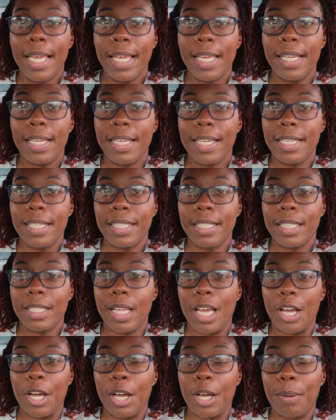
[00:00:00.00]
is
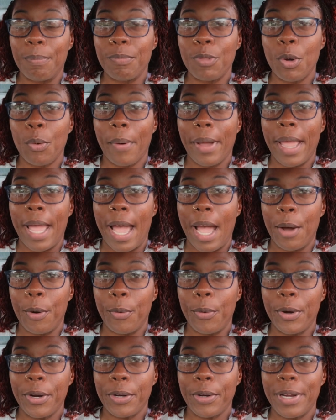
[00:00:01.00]
the way I
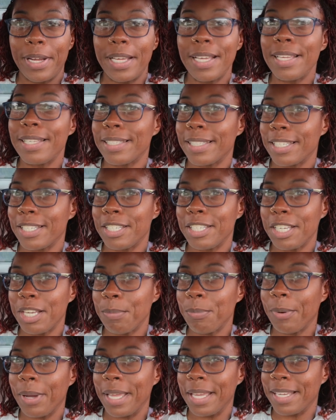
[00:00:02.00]
order it is the
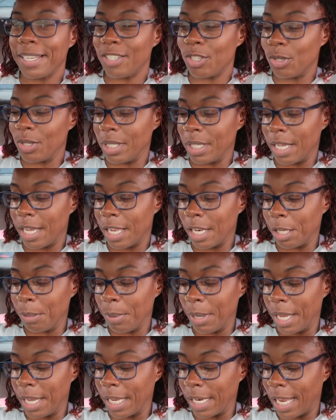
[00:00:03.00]
cheap way, because you see I only
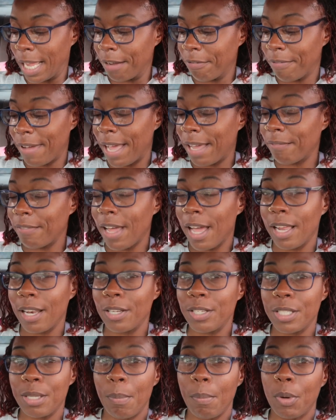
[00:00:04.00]
pay like
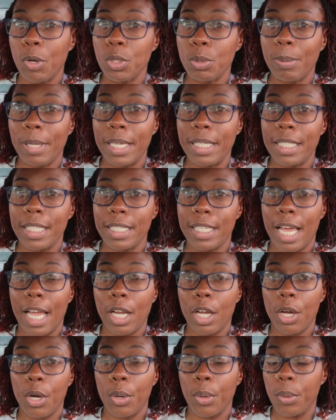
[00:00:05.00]
$5, and most places
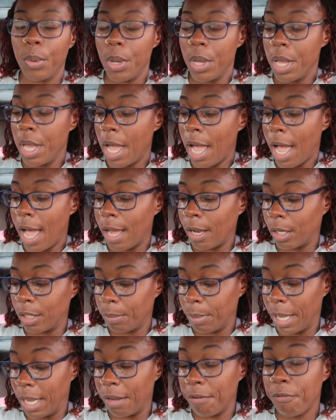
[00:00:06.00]
I go I
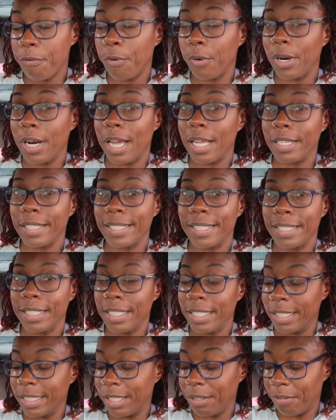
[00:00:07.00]
only pay
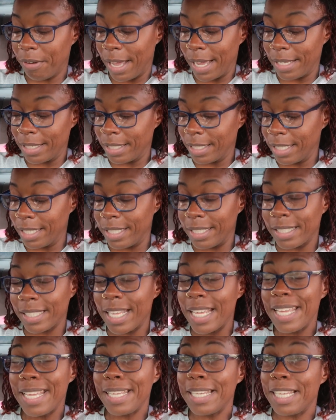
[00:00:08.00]
$4.65.
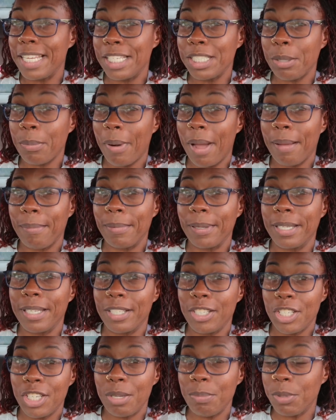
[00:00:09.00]
These are probably
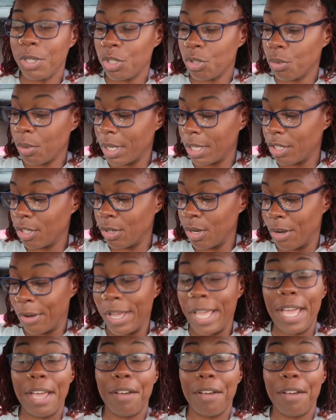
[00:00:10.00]
the cheapest drinks you're gonna